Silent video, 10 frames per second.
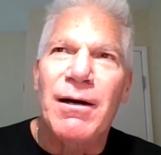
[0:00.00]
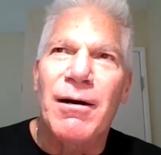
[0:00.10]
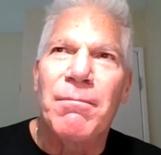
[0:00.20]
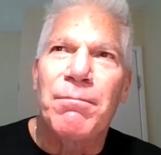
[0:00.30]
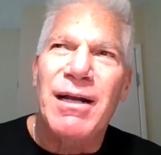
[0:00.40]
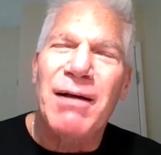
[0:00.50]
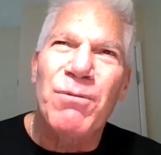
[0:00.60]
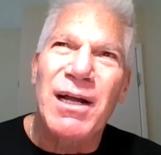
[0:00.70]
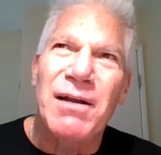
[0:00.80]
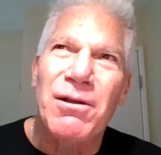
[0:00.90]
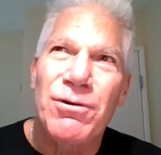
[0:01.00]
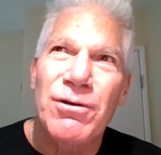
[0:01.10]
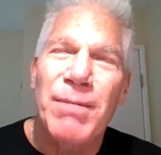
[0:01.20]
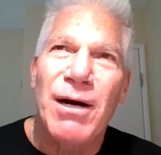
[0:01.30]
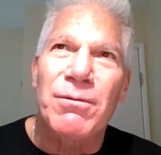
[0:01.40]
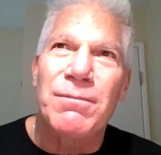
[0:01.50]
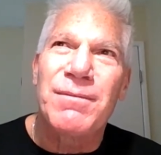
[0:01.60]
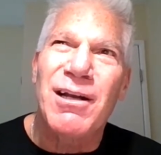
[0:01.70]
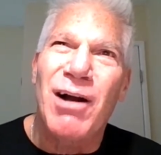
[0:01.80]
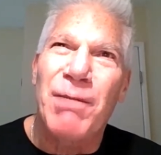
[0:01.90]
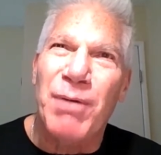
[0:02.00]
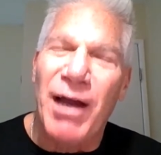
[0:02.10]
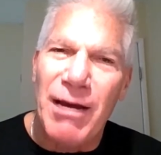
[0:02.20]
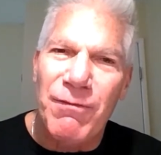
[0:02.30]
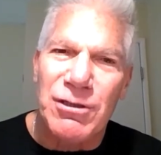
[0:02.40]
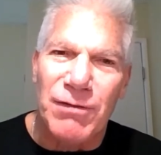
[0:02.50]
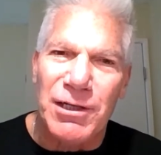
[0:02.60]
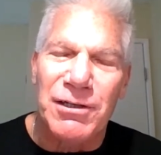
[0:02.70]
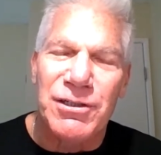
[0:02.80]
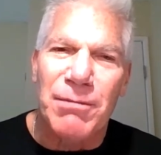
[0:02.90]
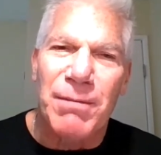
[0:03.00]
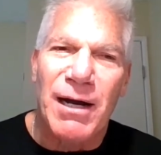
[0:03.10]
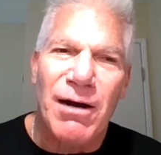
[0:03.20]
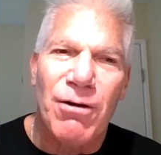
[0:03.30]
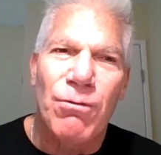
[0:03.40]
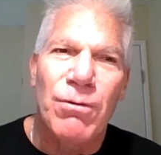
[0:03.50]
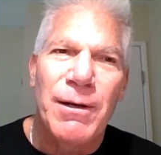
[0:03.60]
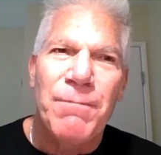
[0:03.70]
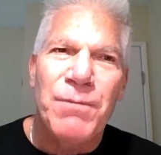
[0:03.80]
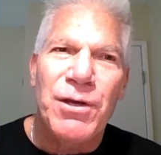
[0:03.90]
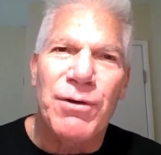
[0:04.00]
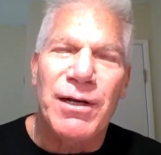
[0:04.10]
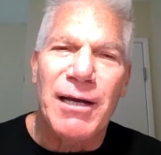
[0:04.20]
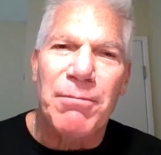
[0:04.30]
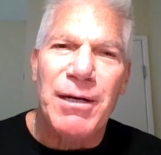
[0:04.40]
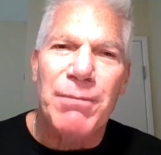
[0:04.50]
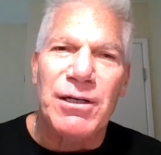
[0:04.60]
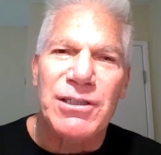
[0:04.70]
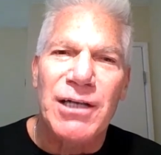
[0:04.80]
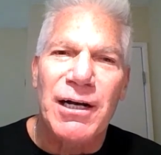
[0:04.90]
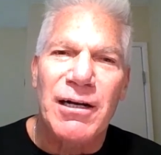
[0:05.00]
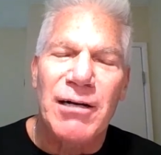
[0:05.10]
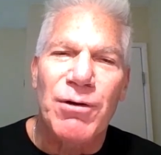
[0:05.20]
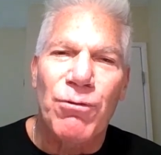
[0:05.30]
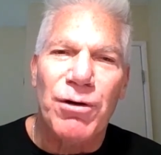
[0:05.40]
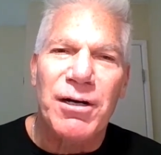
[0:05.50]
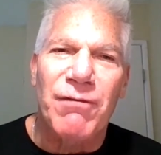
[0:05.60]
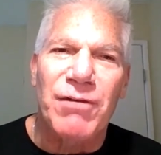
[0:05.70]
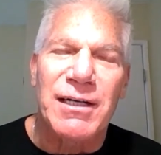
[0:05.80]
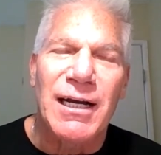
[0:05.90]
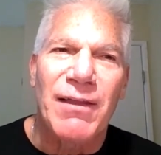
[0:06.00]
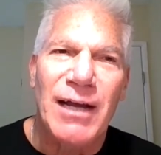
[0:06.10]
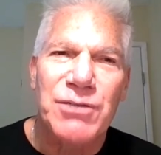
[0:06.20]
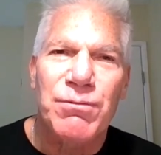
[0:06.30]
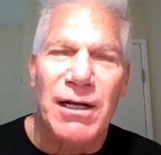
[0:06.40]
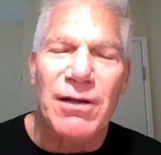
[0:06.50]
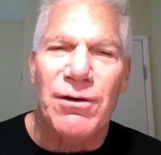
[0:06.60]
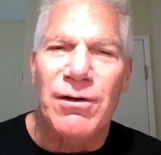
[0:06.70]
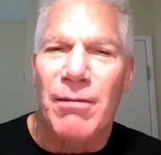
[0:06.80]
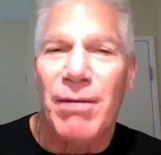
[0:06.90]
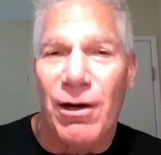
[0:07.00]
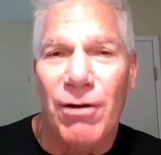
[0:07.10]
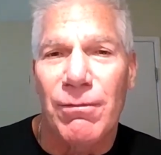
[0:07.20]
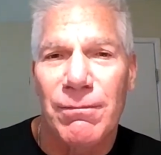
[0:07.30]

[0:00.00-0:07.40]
But what I learned about, behaviors of leadership, how you can get people excited to come to work every day, that's what I learned on my own.